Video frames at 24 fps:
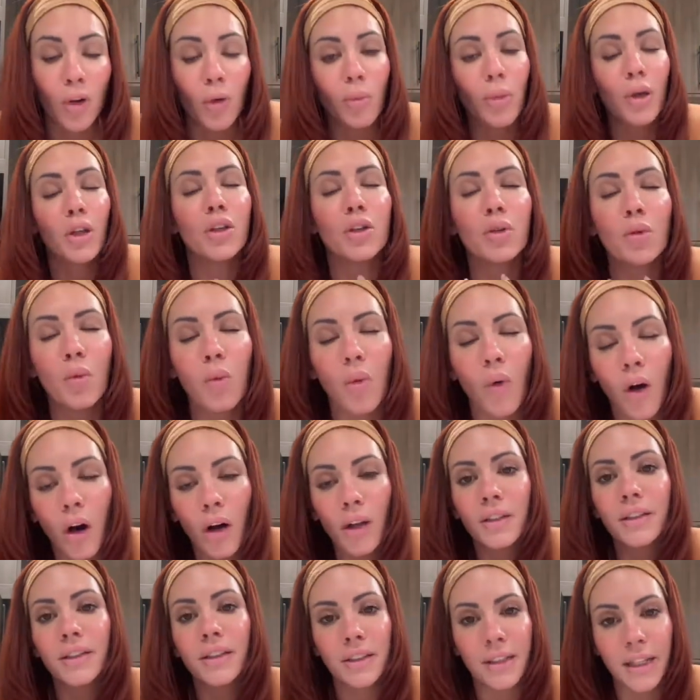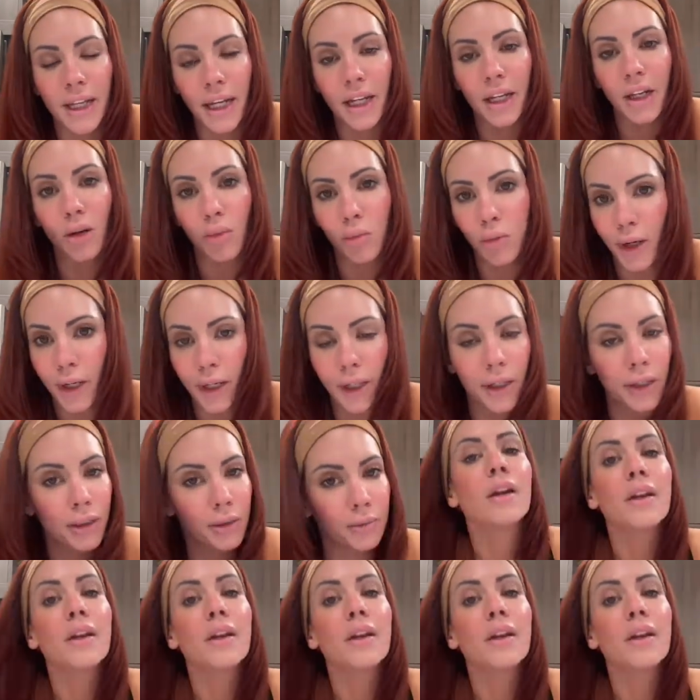but you want to take a break.